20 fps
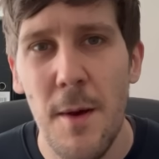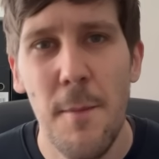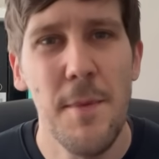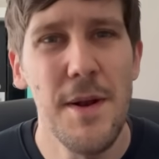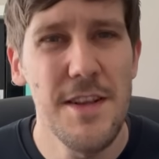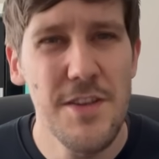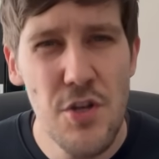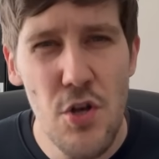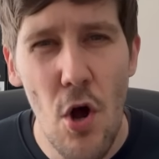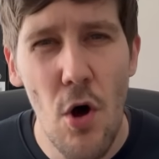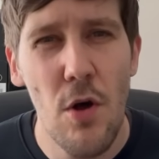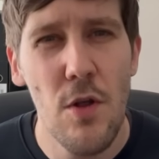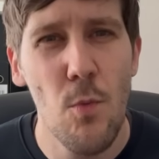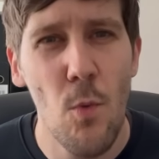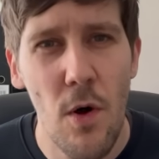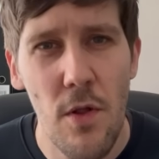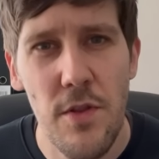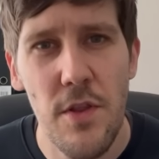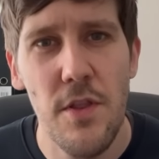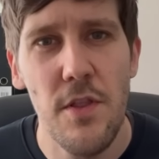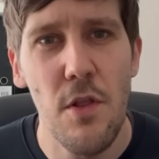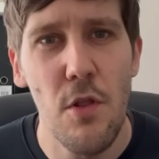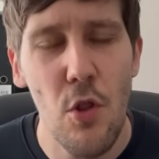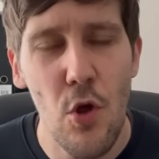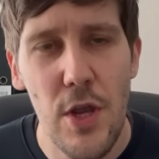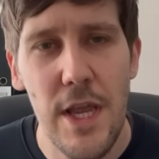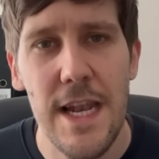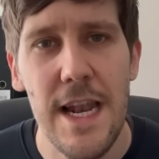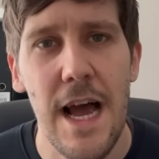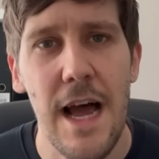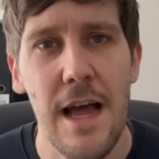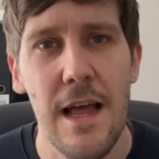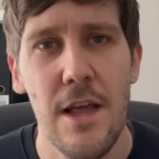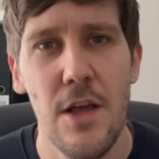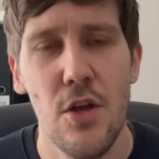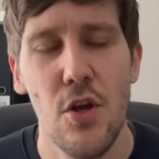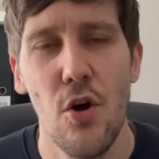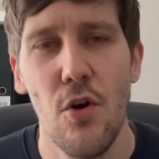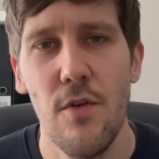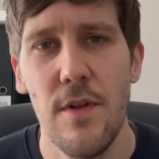But it's not one that they're looking at
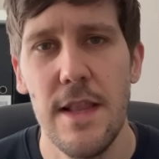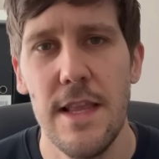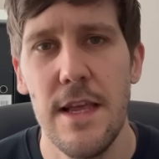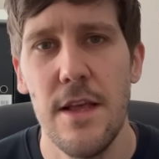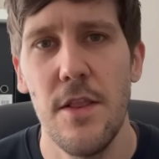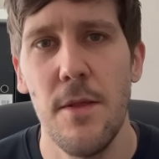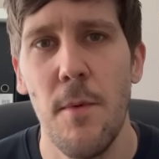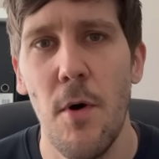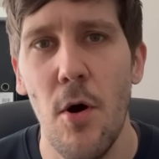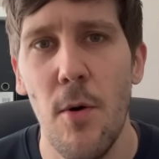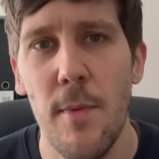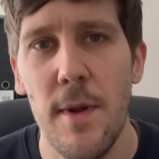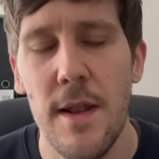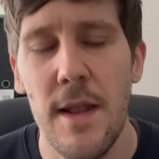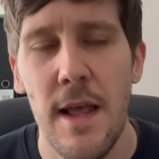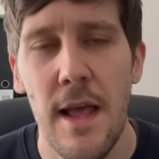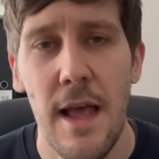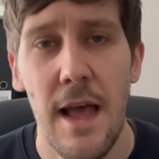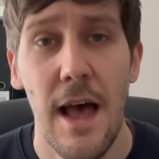currently at the moment.